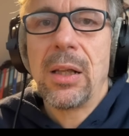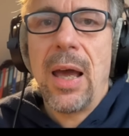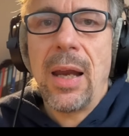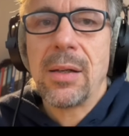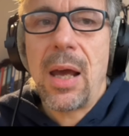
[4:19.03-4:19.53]

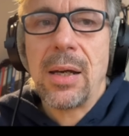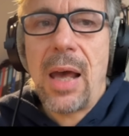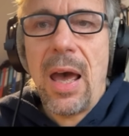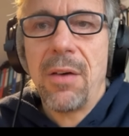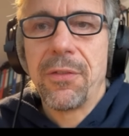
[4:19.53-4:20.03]
and
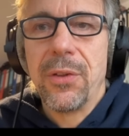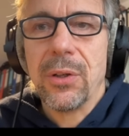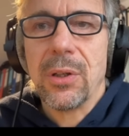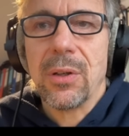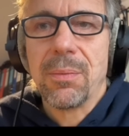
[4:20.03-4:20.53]
have
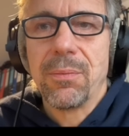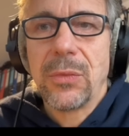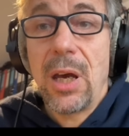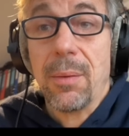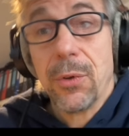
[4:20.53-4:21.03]
the
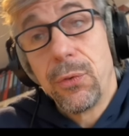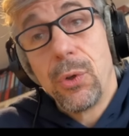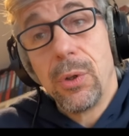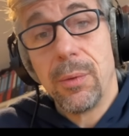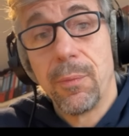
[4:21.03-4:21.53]

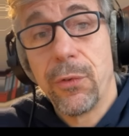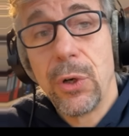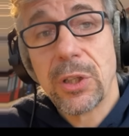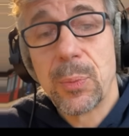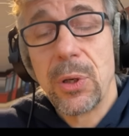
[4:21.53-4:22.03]

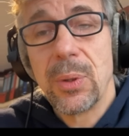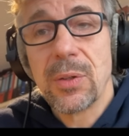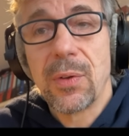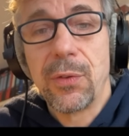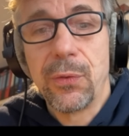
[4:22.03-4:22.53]
full
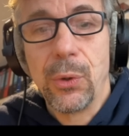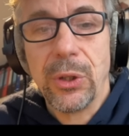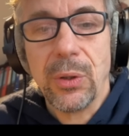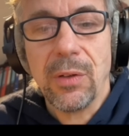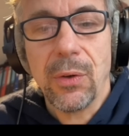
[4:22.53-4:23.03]
experience with the full
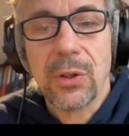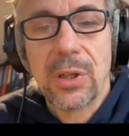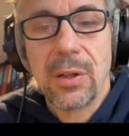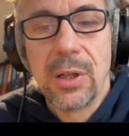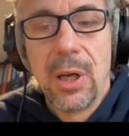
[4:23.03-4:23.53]
universe.
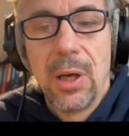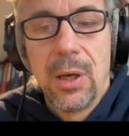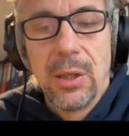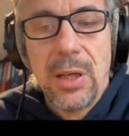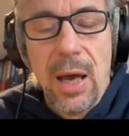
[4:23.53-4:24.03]
And
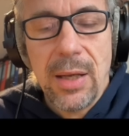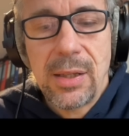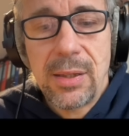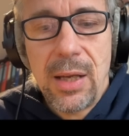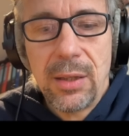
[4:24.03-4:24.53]
yeah, as
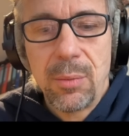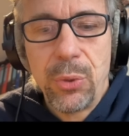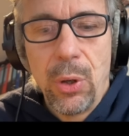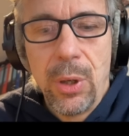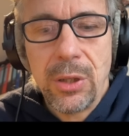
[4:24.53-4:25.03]
I said, the
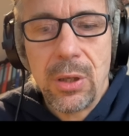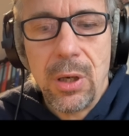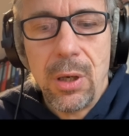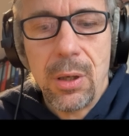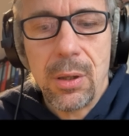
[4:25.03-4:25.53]
Boron
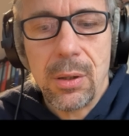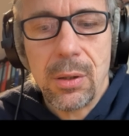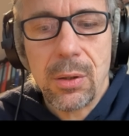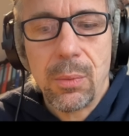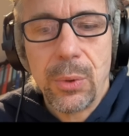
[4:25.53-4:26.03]

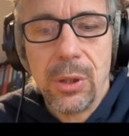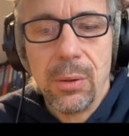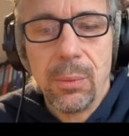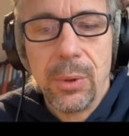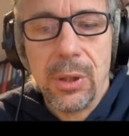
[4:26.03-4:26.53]

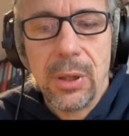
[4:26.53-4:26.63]
will